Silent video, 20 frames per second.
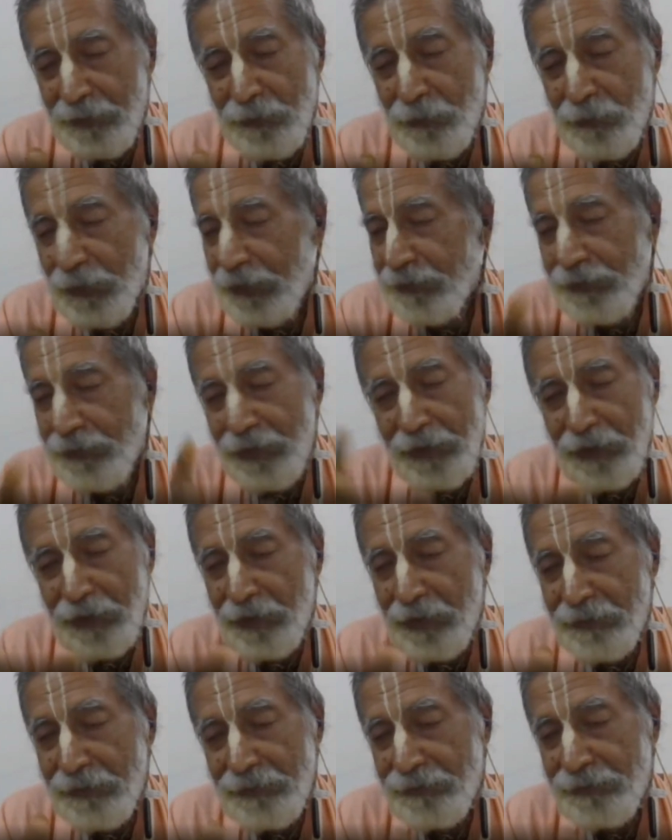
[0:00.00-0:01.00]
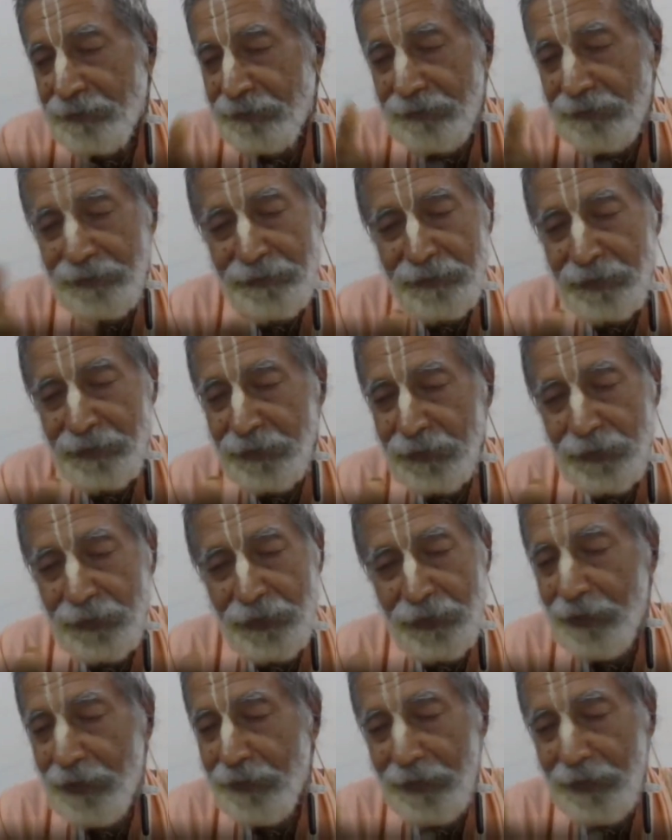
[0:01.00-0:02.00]
Bhakti
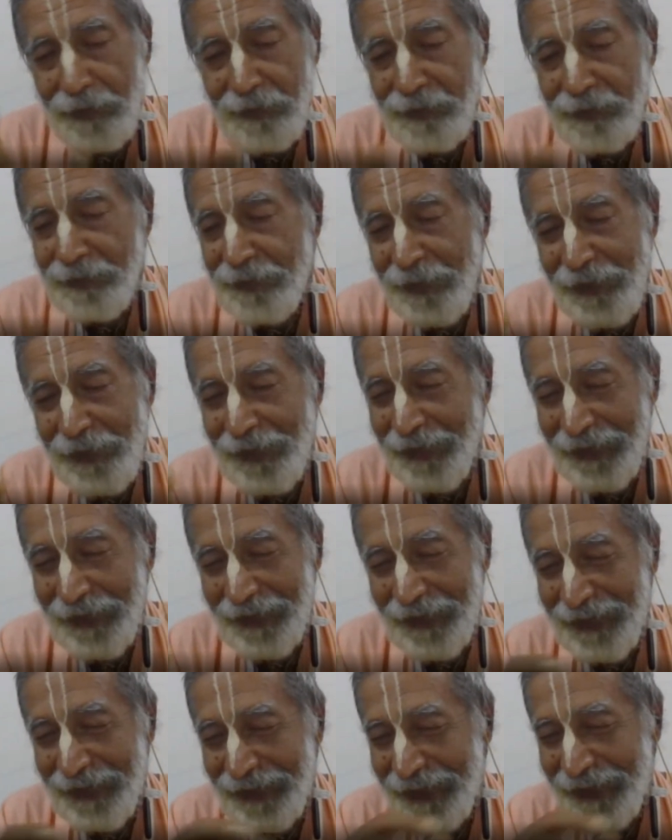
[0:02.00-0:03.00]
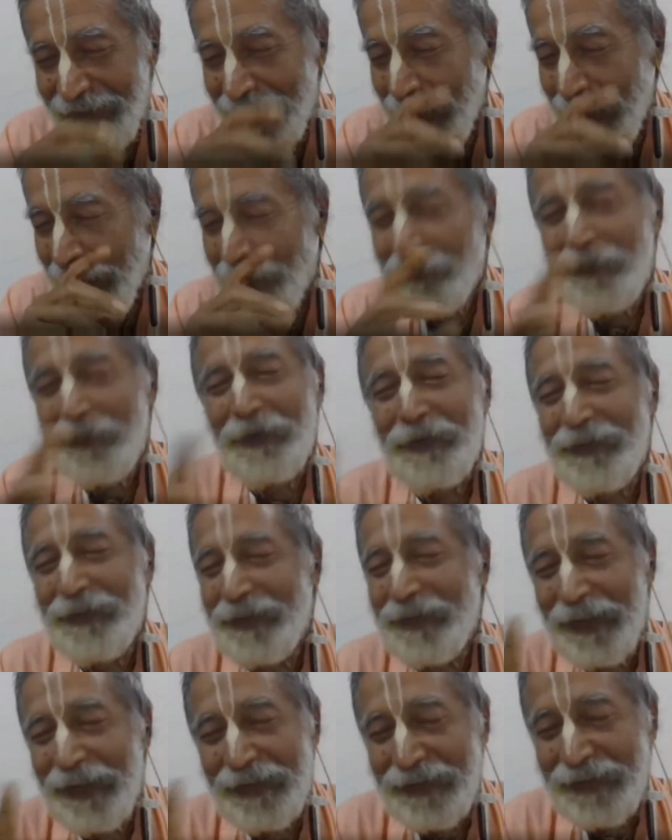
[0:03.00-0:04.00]
started. So
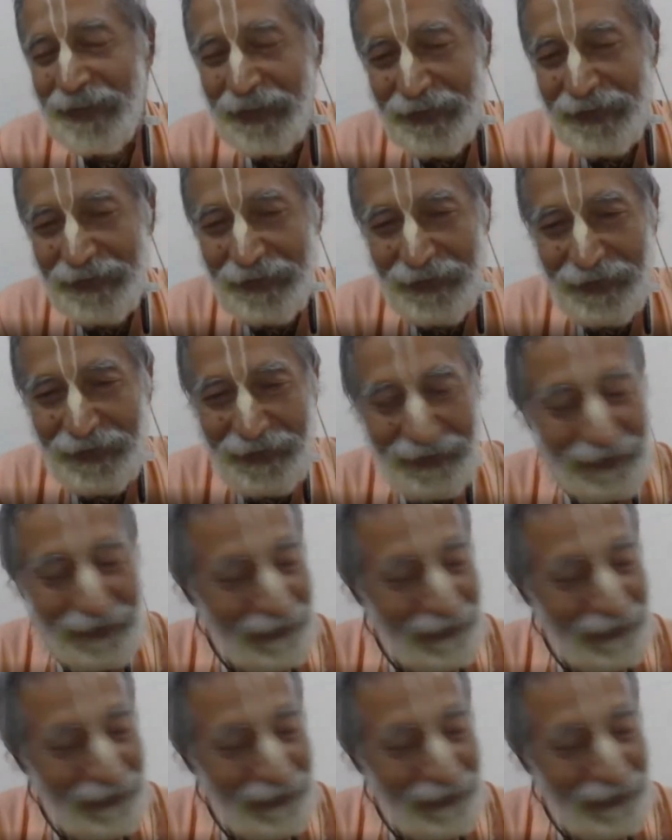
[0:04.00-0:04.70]
she does not know.